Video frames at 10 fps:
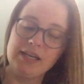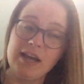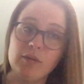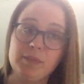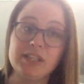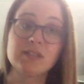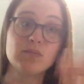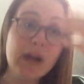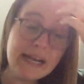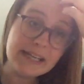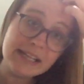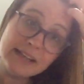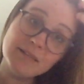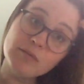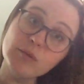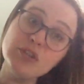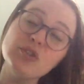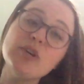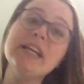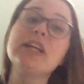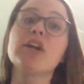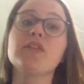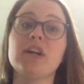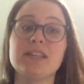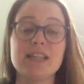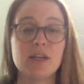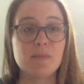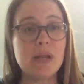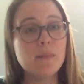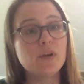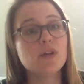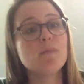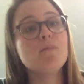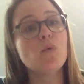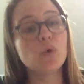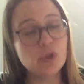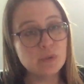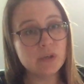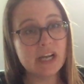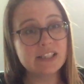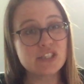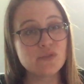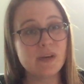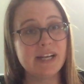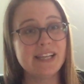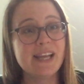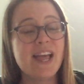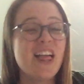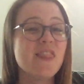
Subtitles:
Now, because writing, we're just trying to get our thoughts down on paper, and the more you practice writing,